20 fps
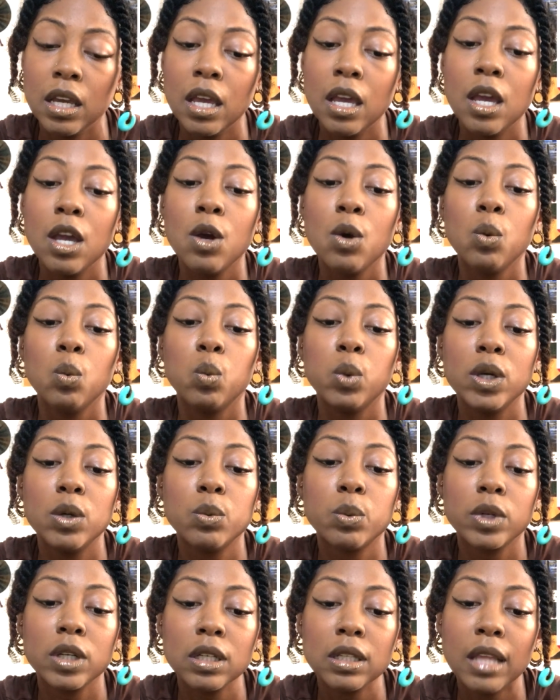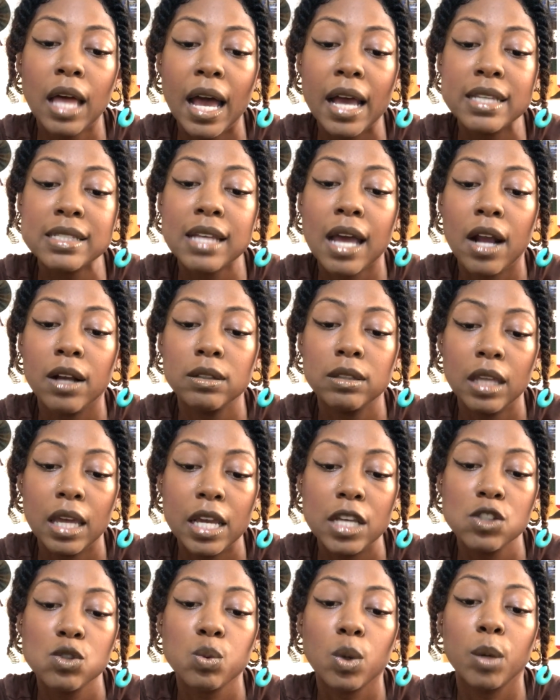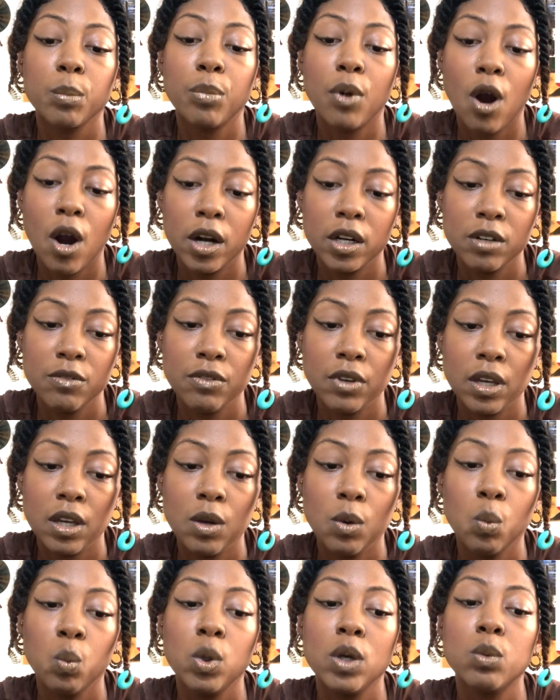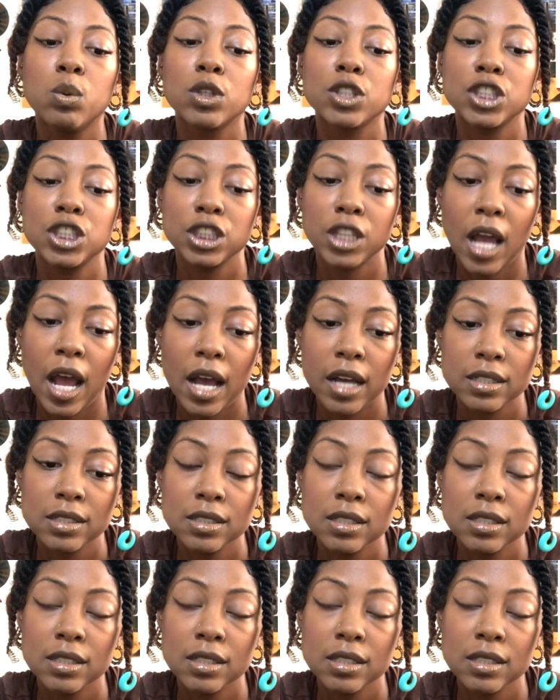We realized our lands were part of it. We were shocked.